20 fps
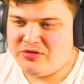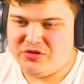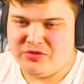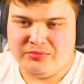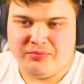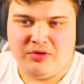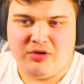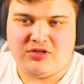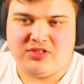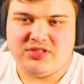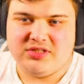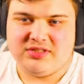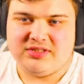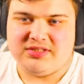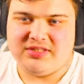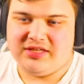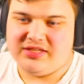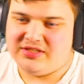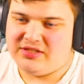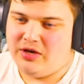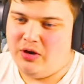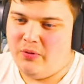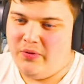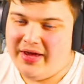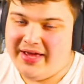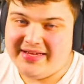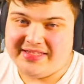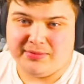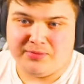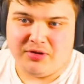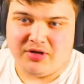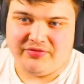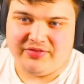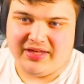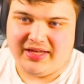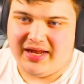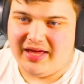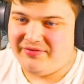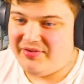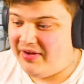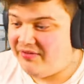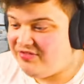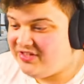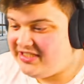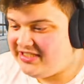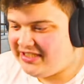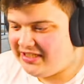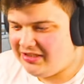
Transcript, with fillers: unbox in CSGO is a butterfly knife. I've still